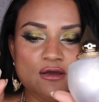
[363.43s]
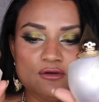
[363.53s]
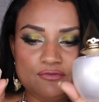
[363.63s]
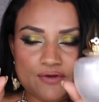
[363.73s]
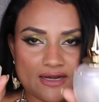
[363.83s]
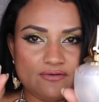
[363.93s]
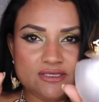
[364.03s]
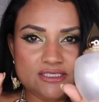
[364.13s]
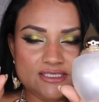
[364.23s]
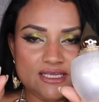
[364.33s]

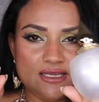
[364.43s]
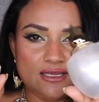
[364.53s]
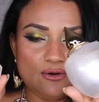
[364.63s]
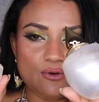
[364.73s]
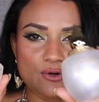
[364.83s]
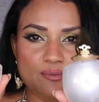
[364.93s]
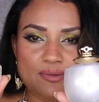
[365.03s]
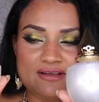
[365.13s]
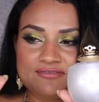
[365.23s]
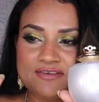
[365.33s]
fragrance, the Eau de
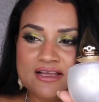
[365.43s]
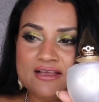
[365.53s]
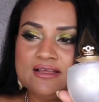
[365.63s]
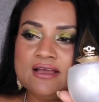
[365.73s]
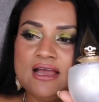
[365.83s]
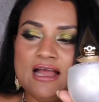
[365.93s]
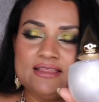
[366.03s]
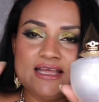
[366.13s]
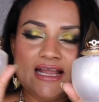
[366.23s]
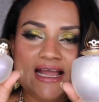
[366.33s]
Parfum,
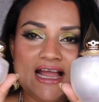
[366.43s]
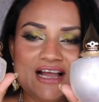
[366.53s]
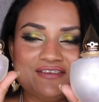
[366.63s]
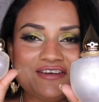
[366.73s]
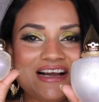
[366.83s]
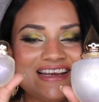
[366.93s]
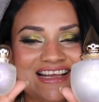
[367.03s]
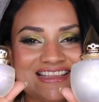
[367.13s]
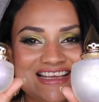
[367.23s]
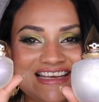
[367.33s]
and then I have
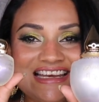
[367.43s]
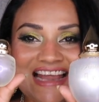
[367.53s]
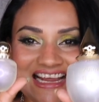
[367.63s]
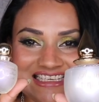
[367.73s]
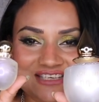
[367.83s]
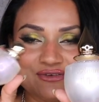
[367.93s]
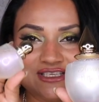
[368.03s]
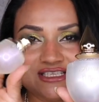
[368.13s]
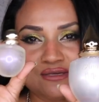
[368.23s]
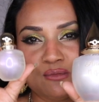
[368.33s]
Ananda Nectar,
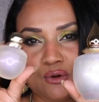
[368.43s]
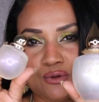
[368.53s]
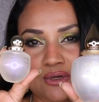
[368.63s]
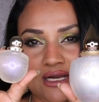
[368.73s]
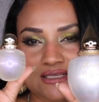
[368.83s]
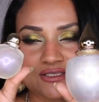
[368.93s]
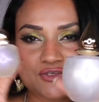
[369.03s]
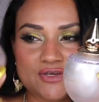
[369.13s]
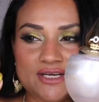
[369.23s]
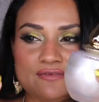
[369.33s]
which is a more
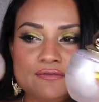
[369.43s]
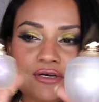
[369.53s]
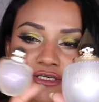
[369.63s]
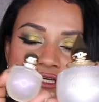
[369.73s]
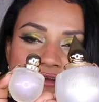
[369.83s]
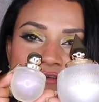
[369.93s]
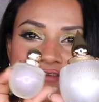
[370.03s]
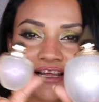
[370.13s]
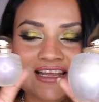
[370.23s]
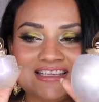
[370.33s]
concentrated version of
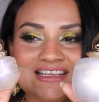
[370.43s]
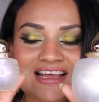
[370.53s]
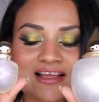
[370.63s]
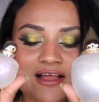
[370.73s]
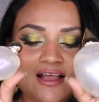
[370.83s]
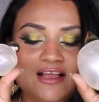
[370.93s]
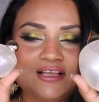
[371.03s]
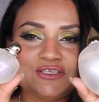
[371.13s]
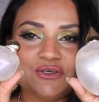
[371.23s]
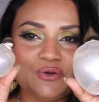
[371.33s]
Ananda.
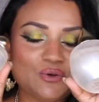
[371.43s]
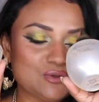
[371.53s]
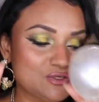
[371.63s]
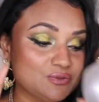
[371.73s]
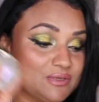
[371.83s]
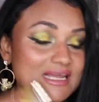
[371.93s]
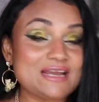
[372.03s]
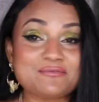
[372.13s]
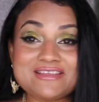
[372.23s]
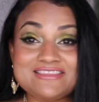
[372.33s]
So to
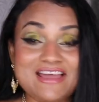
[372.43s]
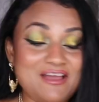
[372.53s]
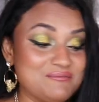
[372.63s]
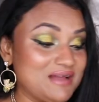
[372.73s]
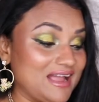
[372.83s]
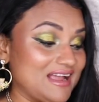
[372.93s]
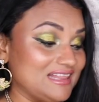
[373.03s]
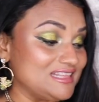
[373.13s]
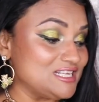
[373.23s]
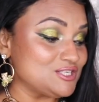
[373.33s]
layer with them, I
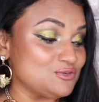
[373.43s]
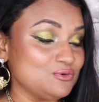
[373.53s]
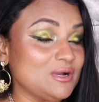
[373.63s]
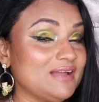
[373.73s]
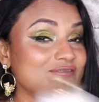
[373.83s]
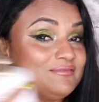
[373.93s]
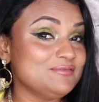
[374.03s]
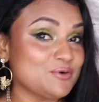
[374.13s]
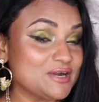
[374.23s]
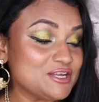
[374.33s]
got these two. I've
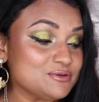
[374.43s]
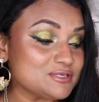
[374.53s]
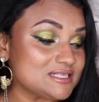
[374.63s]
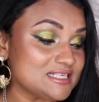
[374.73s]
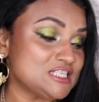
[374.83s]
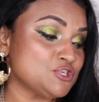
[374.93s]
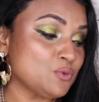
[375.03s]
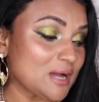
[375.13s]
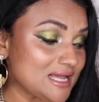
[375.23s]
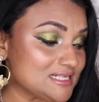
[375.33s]
already used this
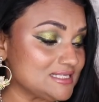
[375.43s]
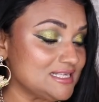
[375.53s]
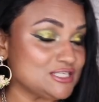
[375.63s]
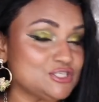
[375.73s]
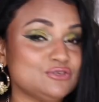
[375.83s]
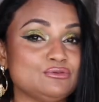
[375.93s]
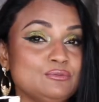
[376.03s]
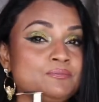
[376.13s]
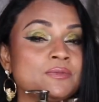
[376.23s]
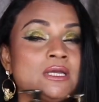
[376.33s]
twice, these
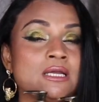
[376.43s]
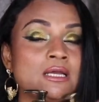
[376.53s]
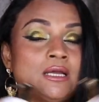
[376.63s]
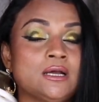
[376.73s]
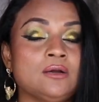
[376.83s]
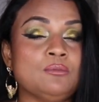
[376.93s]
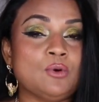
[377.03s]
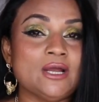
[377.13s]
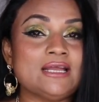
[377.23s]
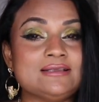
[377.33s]
two.
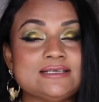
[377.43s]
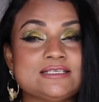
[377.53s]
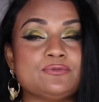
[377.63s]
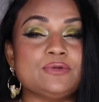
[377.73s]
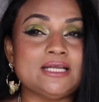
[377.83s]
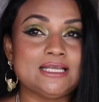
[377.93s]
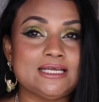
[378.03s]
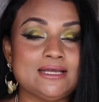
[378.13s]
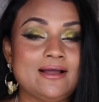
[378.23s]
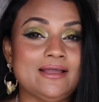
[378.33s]
Boy, does it
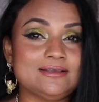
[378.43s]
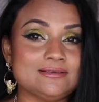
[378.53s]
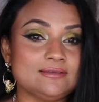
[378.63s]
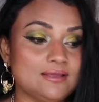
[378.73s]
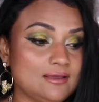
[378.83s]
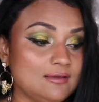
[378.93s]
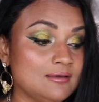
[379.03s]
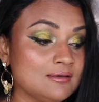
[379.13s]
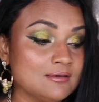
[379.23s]
really heighten the